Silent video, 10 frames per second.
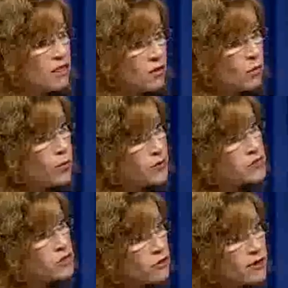the
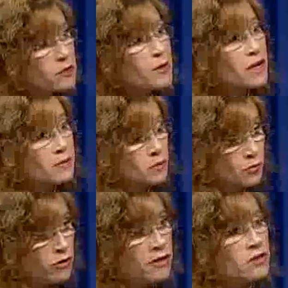woman's cervix becomes
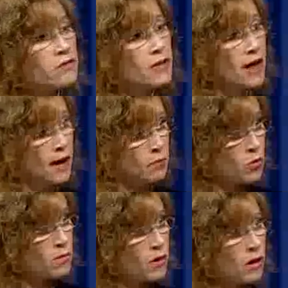progressively
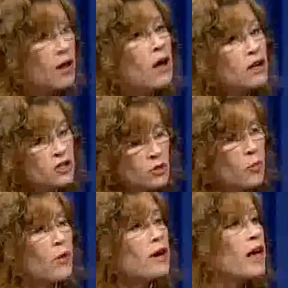abnormal to the
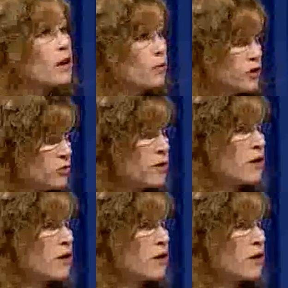point at which it